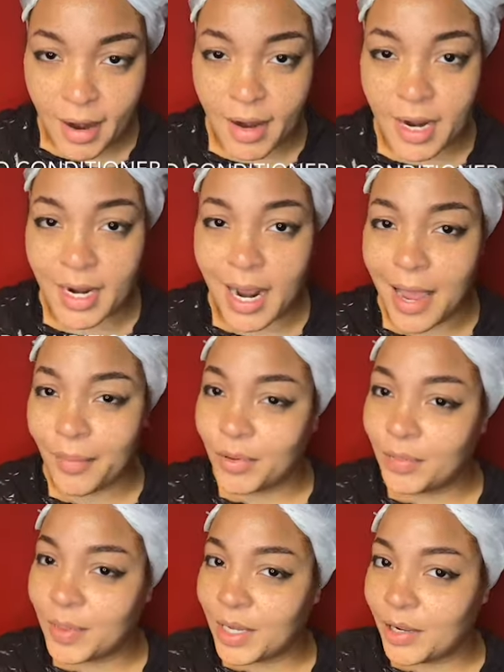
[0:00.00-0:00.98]
and I will
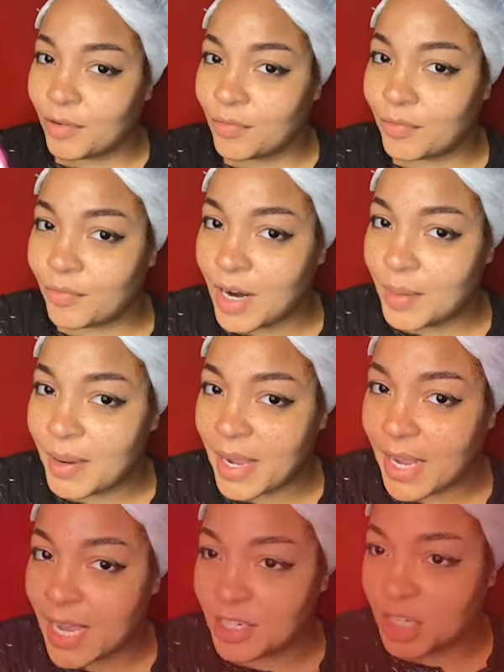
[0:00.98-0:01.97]
be right back at